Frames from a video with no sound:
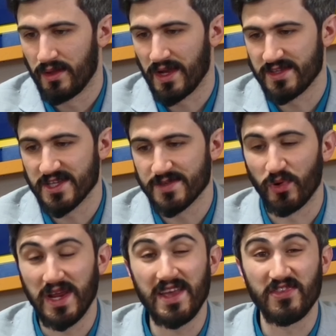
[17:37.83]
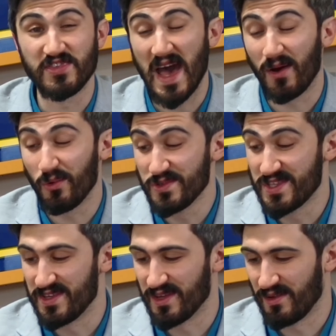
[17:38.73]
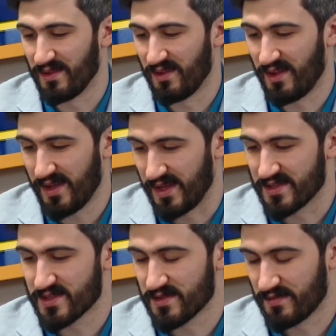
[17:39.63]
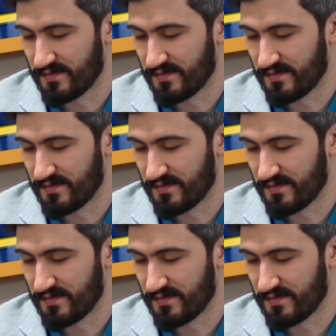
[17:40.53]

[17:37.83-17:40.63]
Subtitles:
It got 6,800 likes.